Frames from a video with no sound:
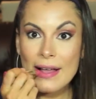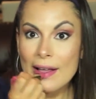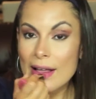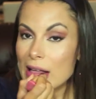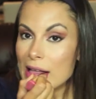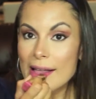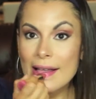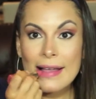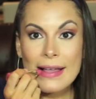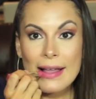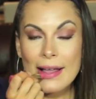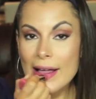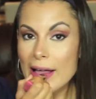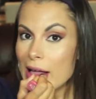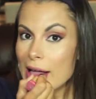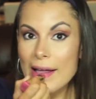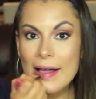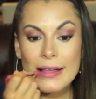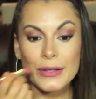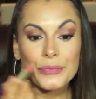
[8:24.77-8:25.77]
I
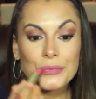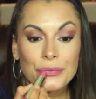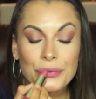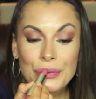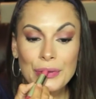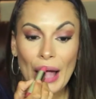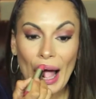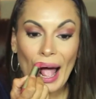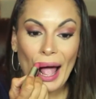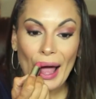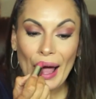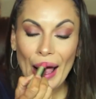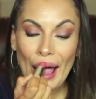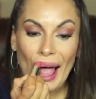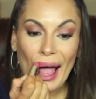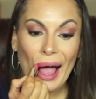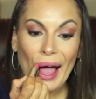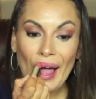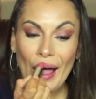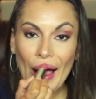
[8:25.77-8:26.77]
absolutely loved this
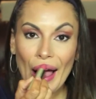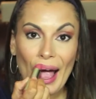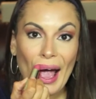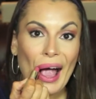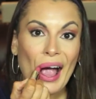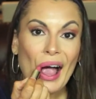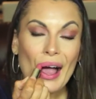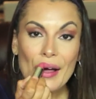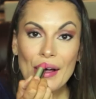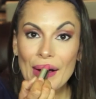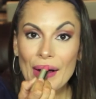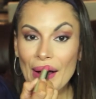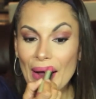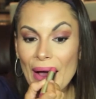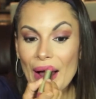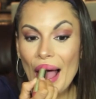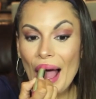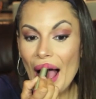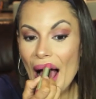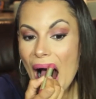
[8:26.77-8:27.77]
combination of
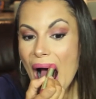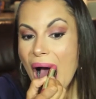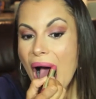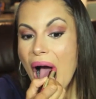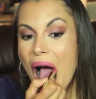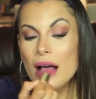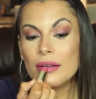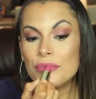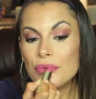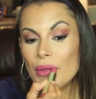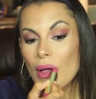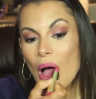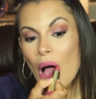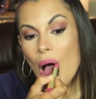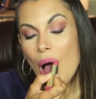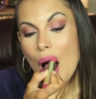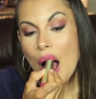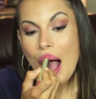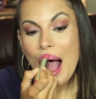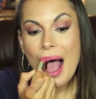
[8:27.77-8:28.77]
lip liner and
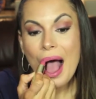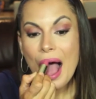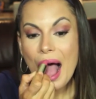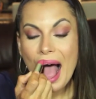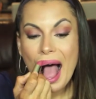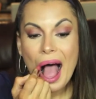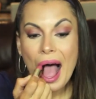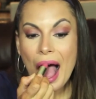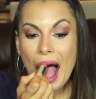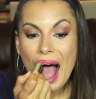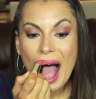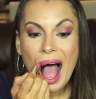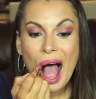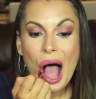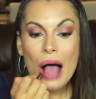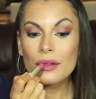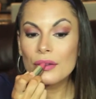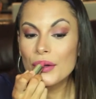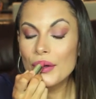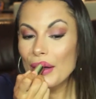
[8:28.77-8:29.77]
lipstick. I will definitely
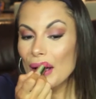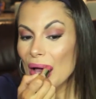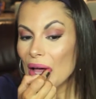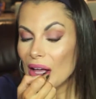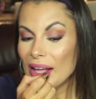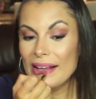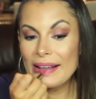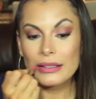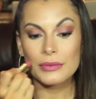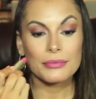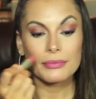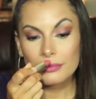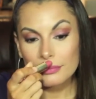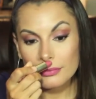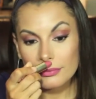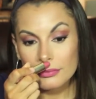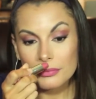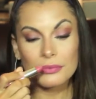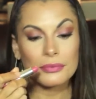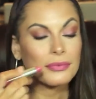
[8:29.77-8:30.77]
be using this
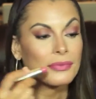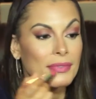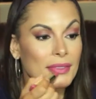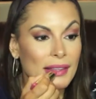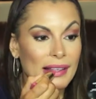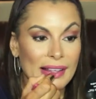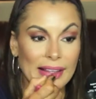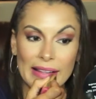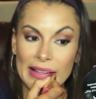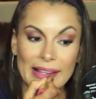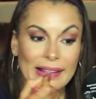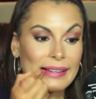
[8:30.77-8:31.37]
more often.